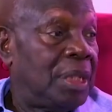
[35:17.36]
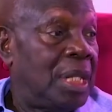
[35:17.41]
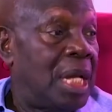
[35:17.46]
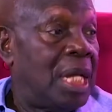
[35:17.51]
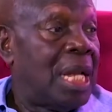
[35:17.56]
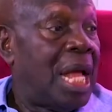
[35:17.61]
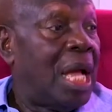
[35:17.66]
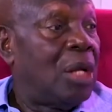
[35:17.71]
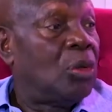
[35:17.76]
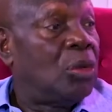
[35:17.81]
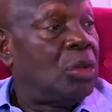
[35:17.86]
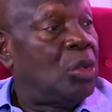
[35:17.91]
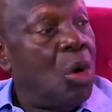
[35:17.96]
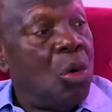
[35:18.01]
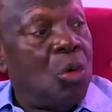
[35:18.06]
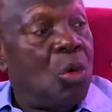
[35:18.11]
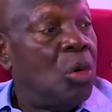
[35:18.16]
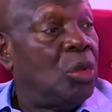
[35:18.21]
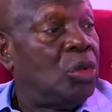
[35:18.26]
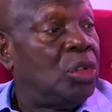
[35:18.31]
and I
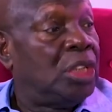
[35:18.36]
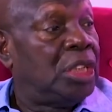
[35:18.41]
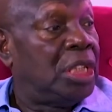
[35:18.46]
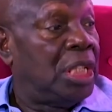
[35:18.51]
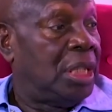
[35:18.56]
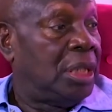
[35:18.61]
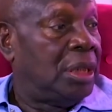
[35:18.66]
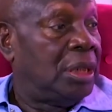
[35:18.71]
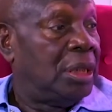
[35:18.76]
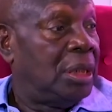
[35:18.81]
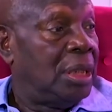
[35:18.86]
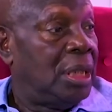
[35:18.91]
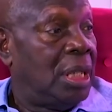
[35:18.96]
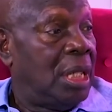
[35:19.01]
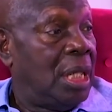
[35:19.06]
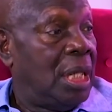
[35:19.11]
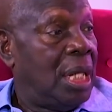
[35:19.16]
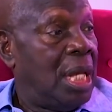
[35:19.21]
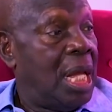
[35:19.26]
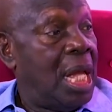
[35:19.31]
don't go to jail
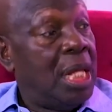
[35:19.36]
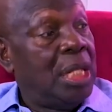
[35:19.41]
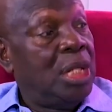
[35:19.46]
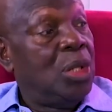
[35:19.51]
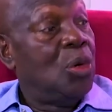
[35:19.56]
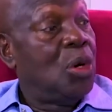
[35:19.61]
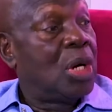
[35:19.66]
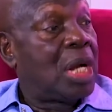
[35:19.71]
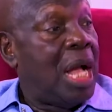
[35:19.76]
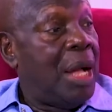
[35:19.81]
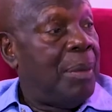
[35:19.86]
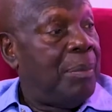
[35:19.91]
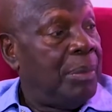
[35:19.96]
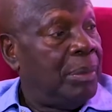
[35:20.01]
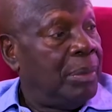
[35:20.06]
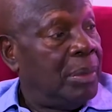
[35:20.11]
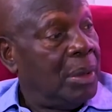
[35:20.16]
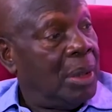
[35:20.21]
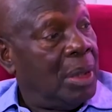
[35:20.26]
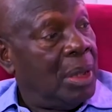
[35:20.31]
and you come,
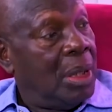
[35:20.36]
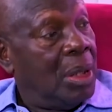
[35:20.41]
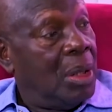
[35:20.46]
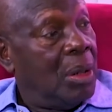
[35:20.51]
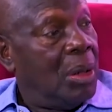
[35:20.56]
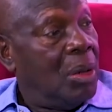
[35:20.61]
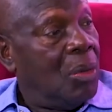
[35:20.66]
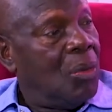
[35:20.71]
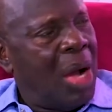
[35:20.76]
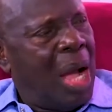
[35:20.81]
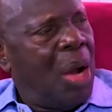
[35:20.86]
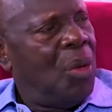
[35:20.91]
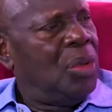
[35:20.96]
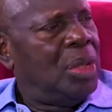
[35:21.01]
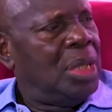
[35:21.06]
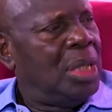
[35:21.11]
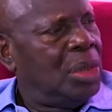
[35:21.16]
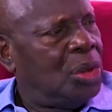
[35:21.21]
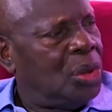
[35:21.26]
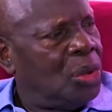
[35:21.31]
why
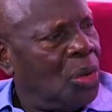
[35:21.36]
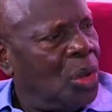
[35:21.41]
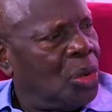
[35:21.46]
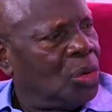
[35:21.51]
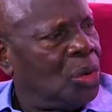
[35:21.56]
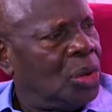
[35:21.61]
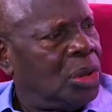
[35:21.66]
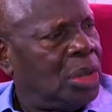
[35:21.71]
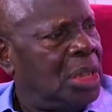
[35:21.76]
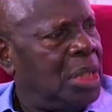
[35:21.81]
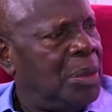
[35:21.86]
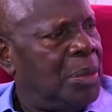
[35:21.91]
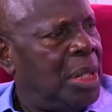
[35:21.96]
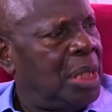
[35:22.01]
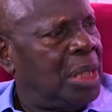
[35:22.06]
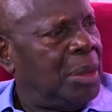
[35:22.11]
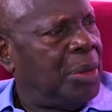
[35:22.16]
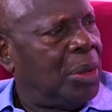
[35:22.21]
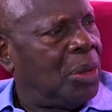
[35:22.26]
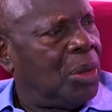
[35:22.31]
wouldn't you also steal
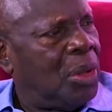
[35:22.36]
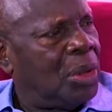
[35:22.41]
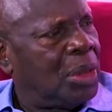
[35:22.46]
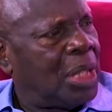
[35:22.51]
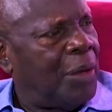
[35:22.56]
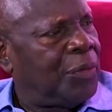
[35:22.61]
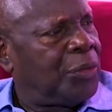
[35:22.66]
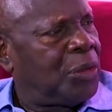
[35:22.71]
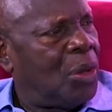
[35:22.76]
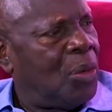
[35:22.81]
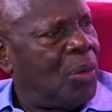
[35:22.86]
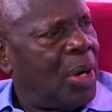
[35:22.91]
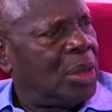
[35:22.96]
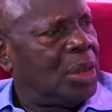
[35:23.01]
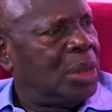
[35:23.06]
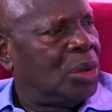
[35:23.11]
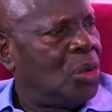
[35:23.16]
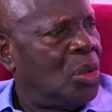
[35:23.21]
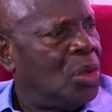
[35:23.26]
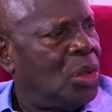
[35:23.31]
money? Because after all, what
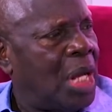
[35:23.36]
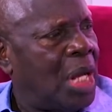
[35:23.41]
is going